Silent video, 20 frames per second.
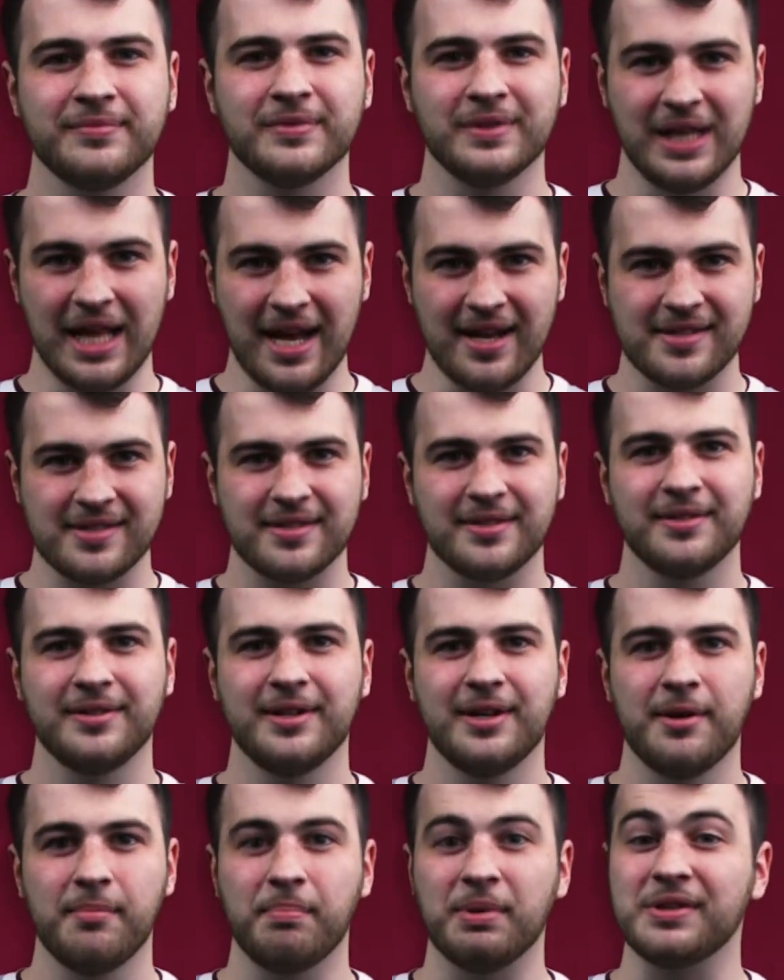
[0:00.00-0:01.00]
Last,
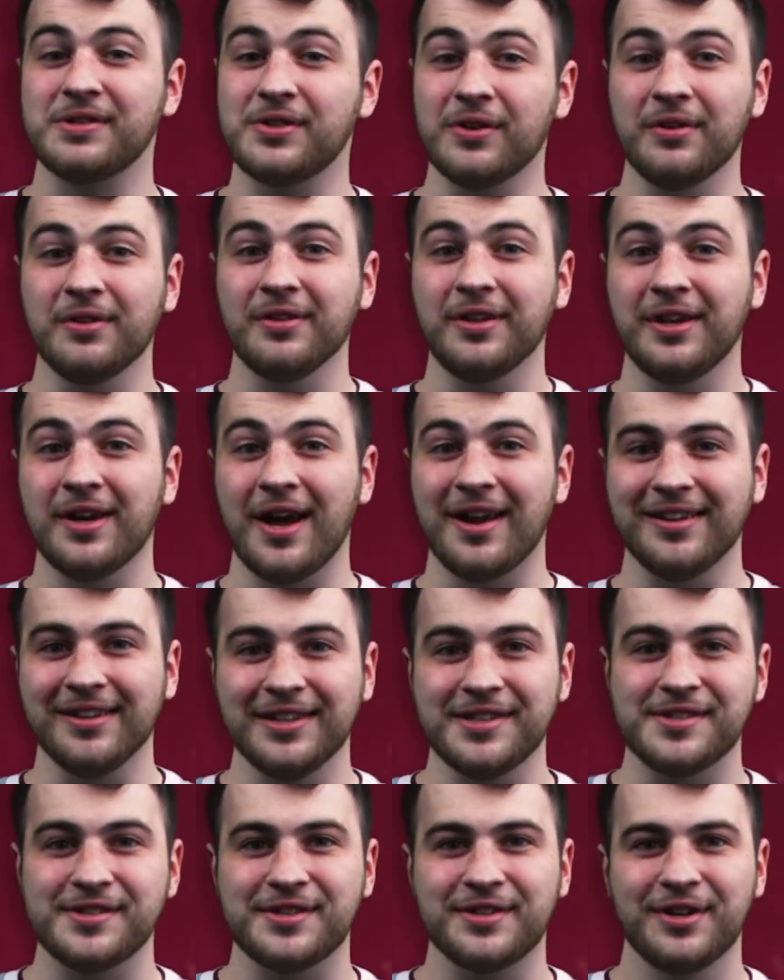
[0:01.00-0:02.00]
but certainly not
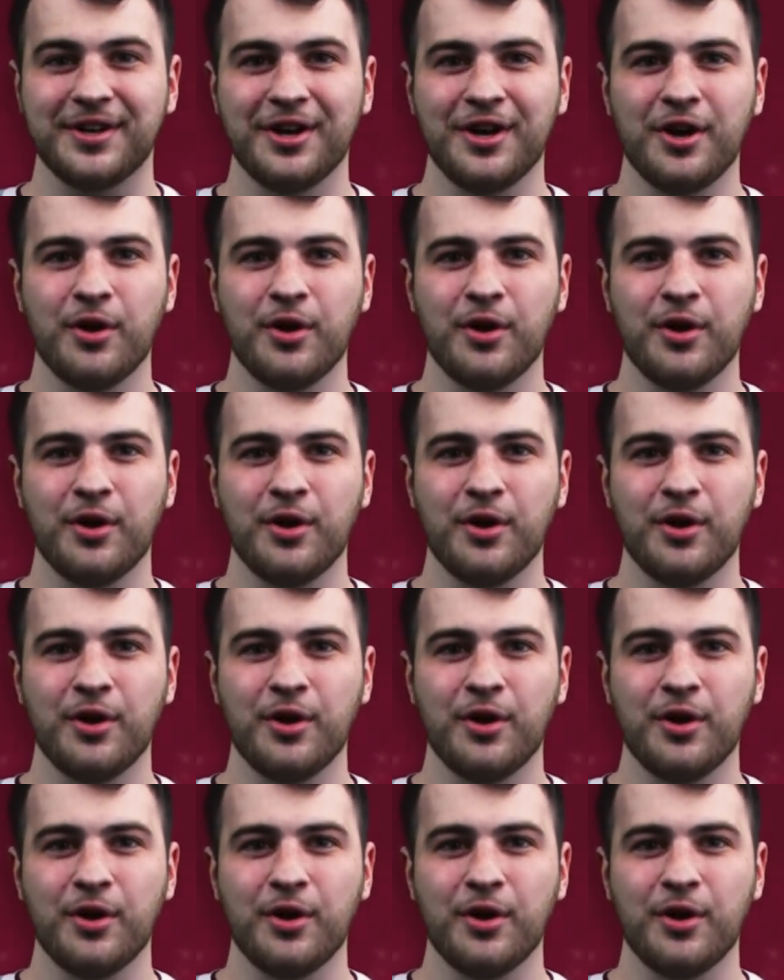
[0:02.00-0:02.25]
least,